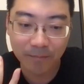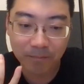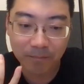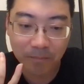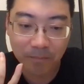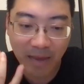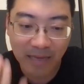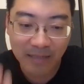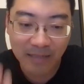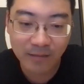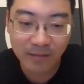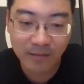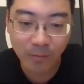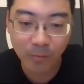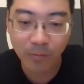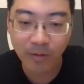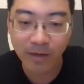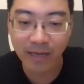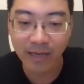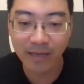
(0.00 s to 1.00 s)
best
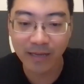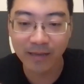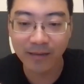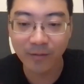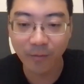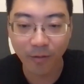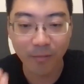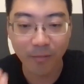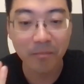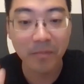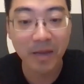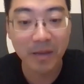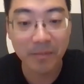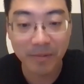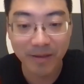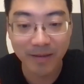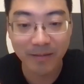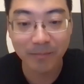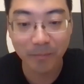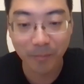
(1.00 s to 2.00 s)
way, or
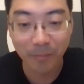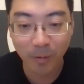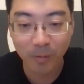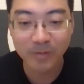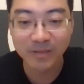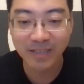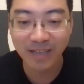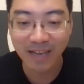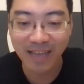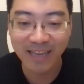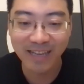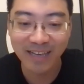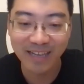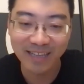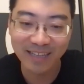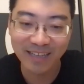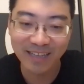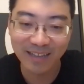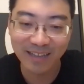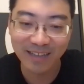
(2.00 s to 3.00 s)
maybe most
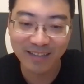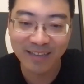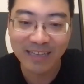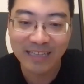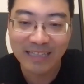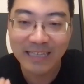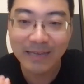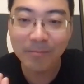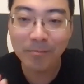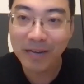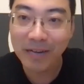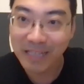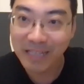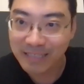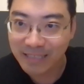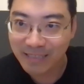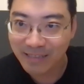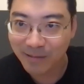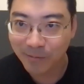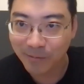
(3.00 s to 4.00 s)
likely an
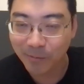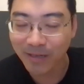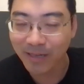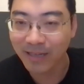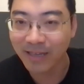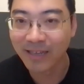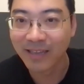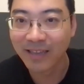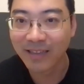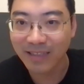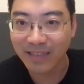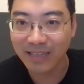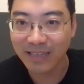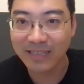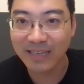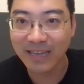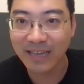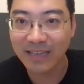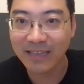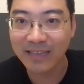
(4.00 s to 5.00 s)
implicit way that
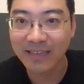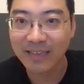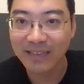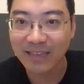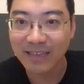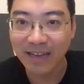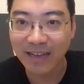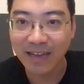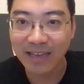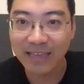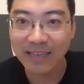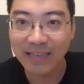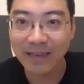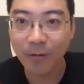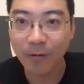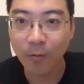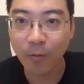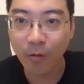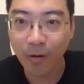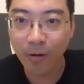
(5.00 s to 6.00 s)
can
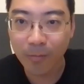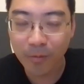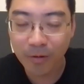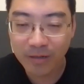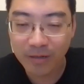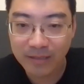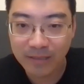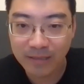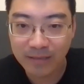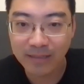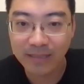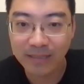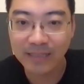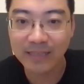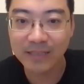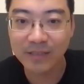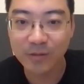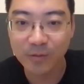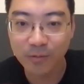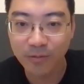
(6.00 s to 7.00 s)
incorporated
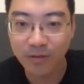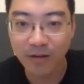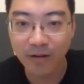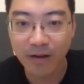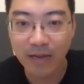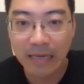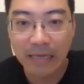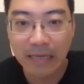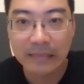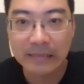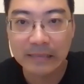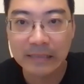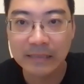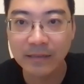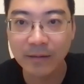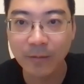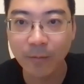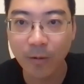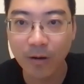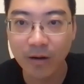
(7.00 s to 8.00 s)
into their
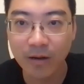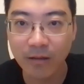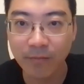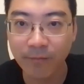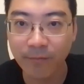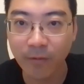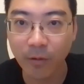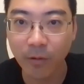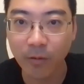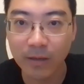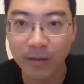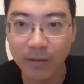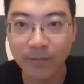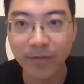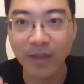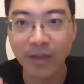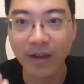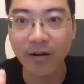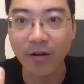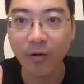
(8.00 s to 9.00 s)
existing workflow. If
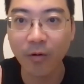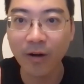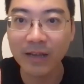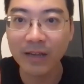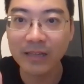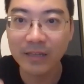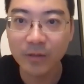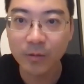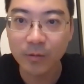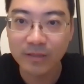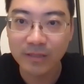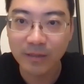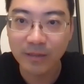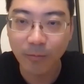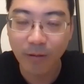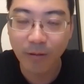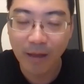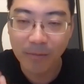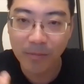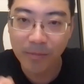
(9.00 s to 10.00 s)
they are already using a
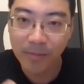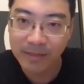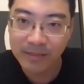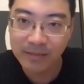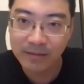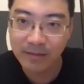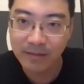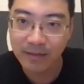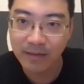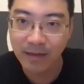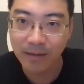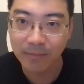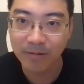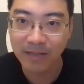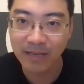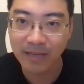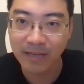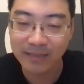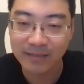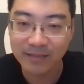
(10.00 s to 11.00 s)
web-based
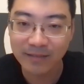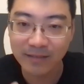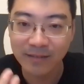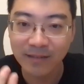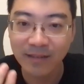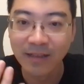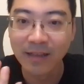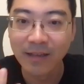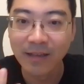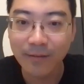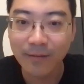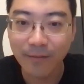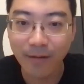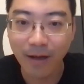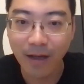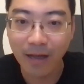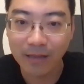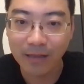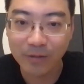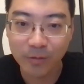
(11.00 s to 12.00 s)
application
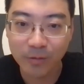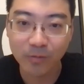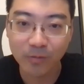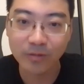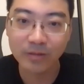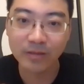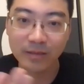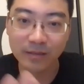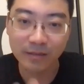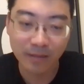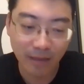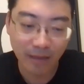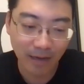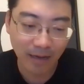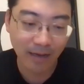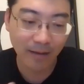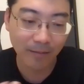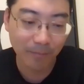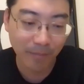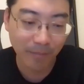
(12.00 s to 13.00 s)
to
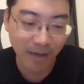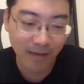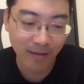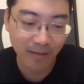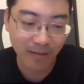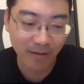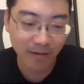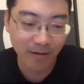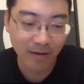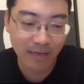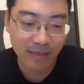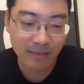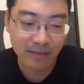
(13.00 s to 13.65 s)
make their